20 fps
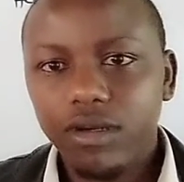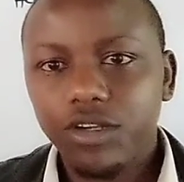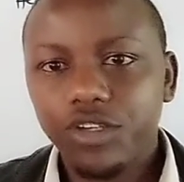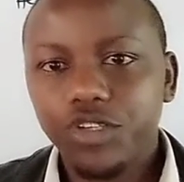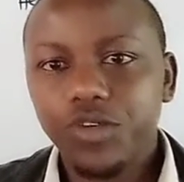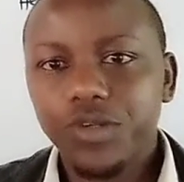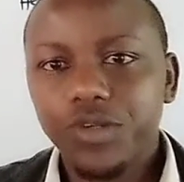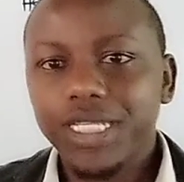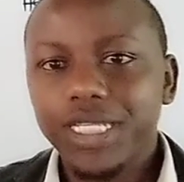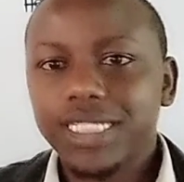
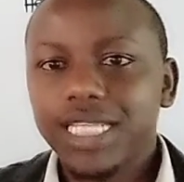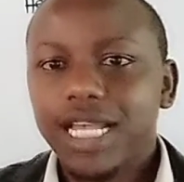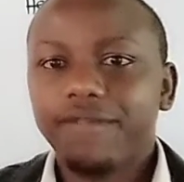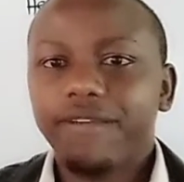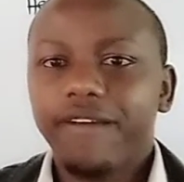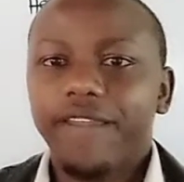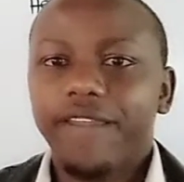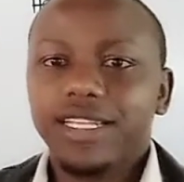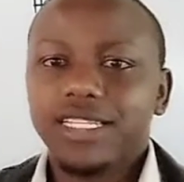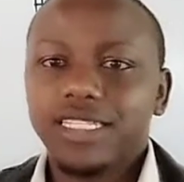you
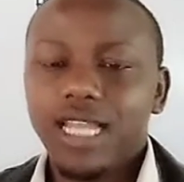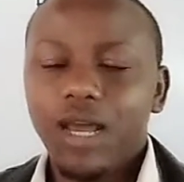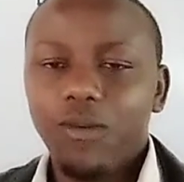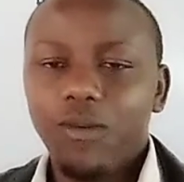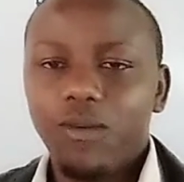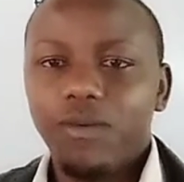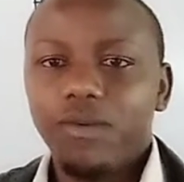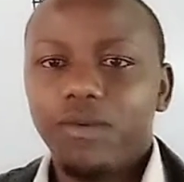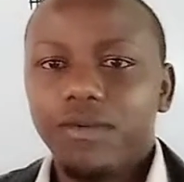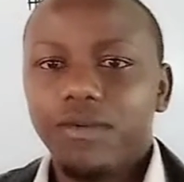discover that now,
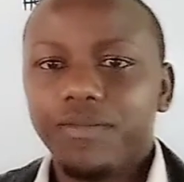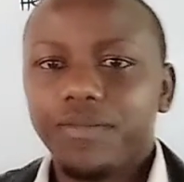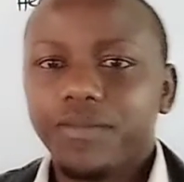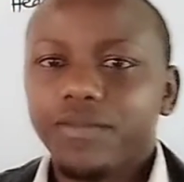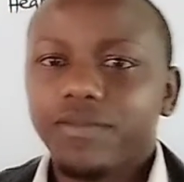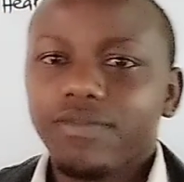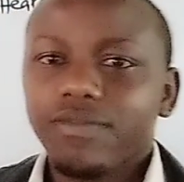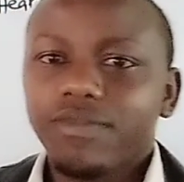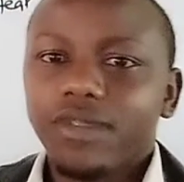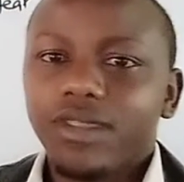
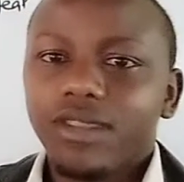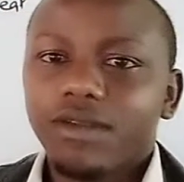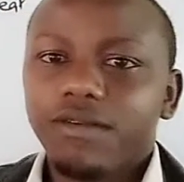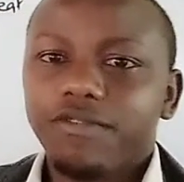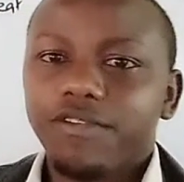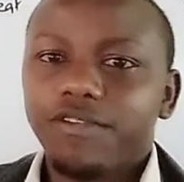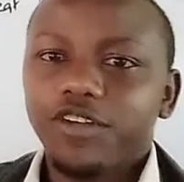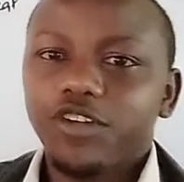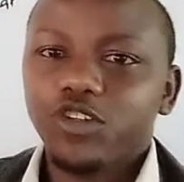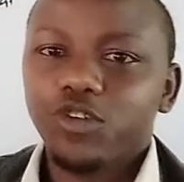
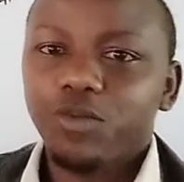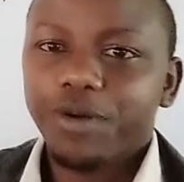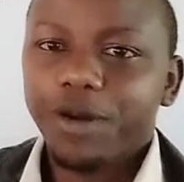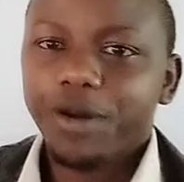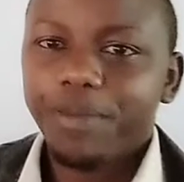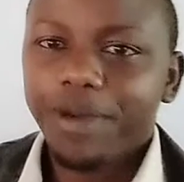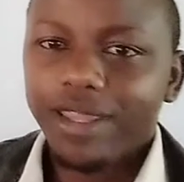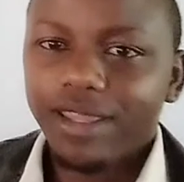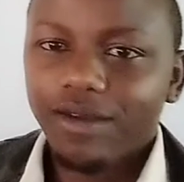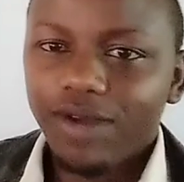for you to
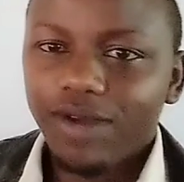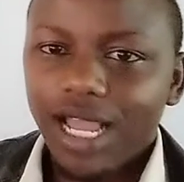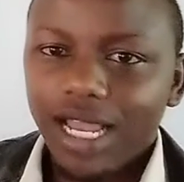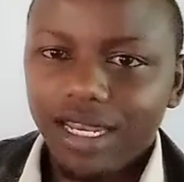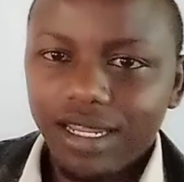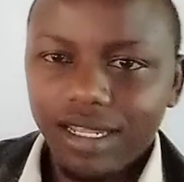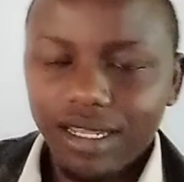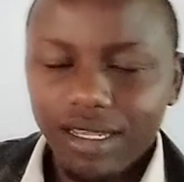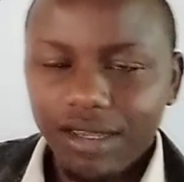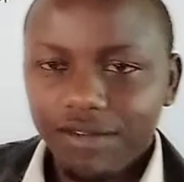prepare the
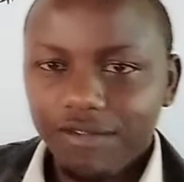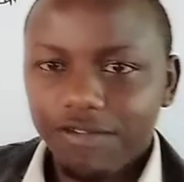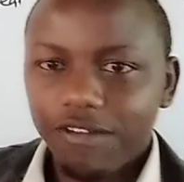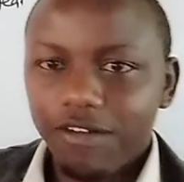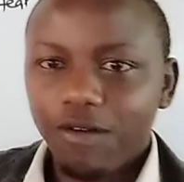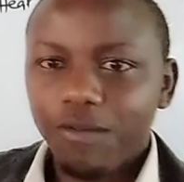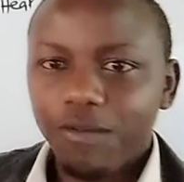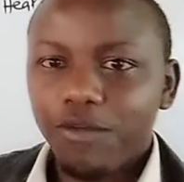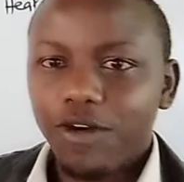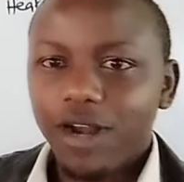ugali
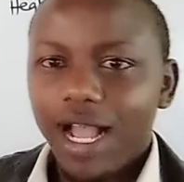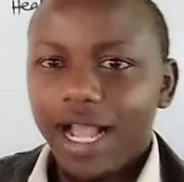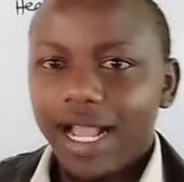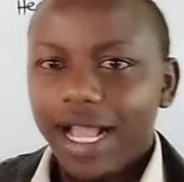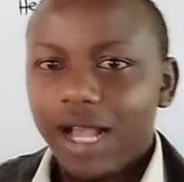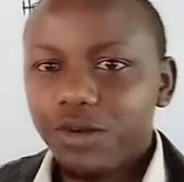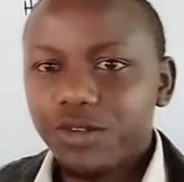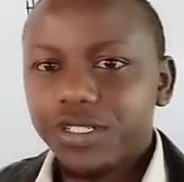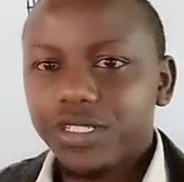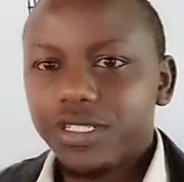for Muka
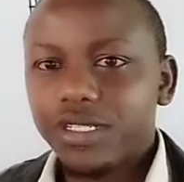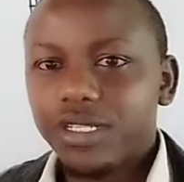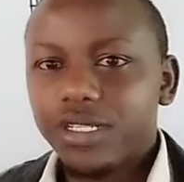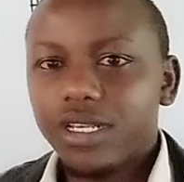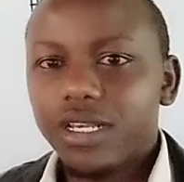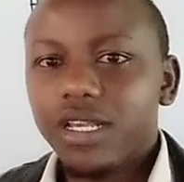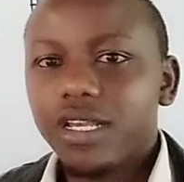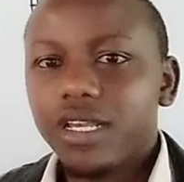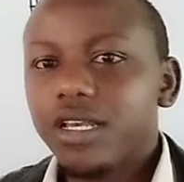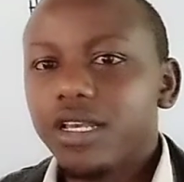Girls,
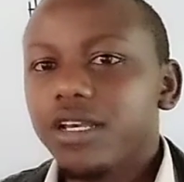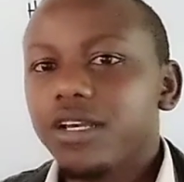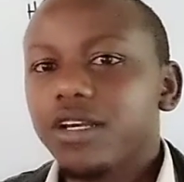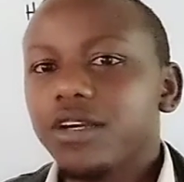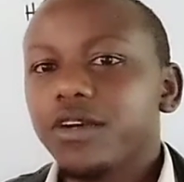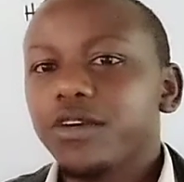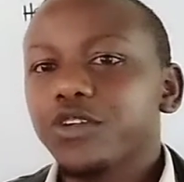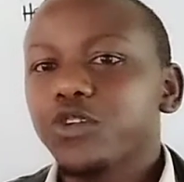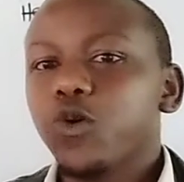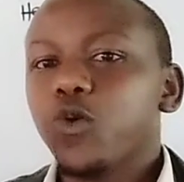
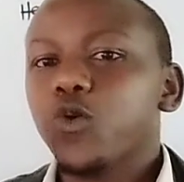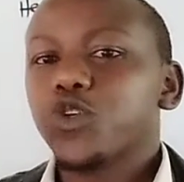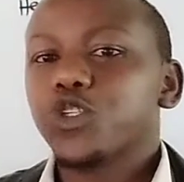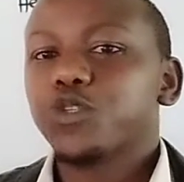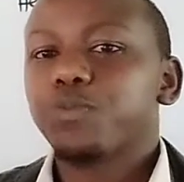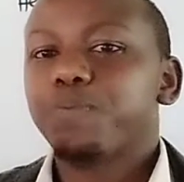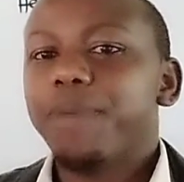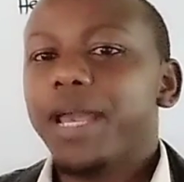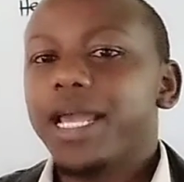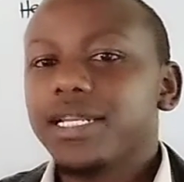you
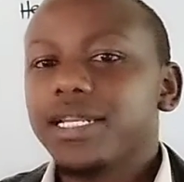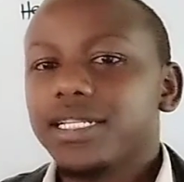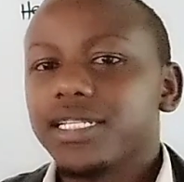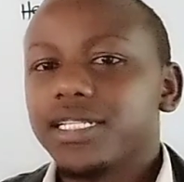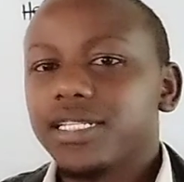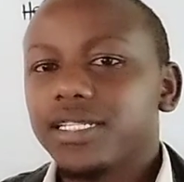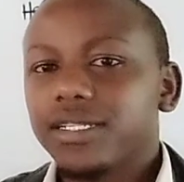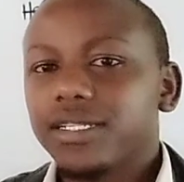spend